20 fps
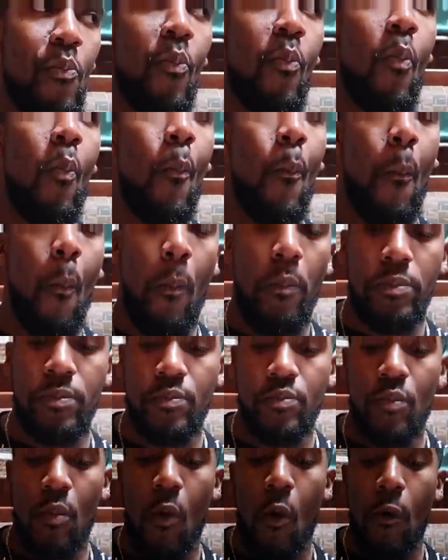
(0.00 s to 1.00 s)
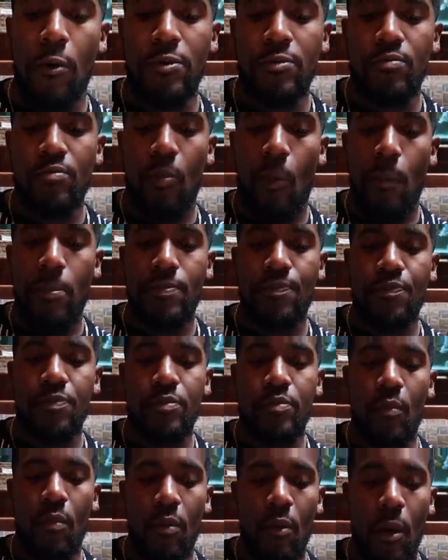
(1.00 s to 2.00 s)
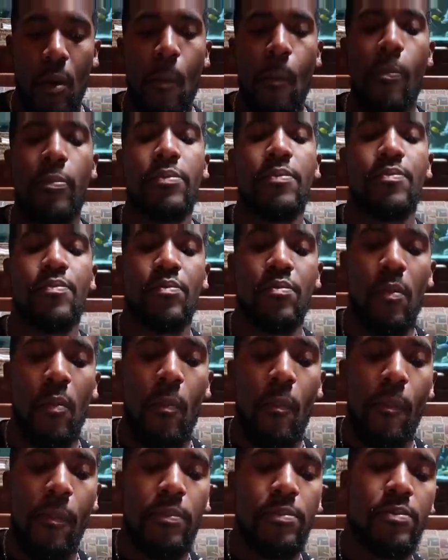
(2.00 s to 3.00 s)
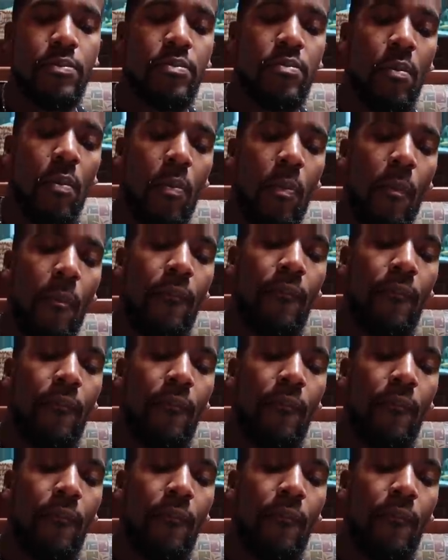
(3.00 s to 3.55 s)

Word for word: Remember how this used to be our place in undergrad? Mm, y'all, when we were in college, this